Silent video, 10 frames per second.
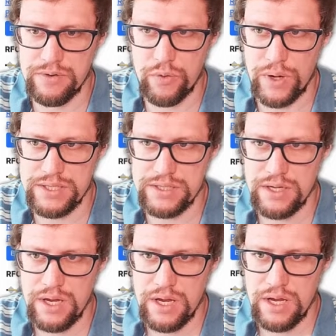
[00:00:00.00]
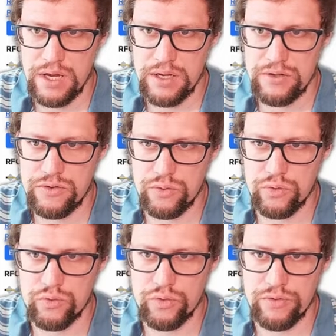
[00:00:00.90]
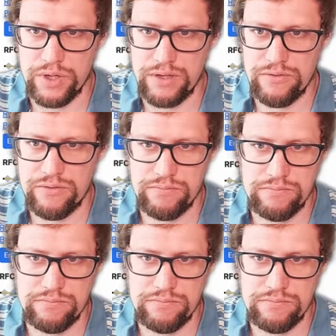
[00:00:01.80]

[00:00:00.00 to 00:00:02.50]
request to retrieve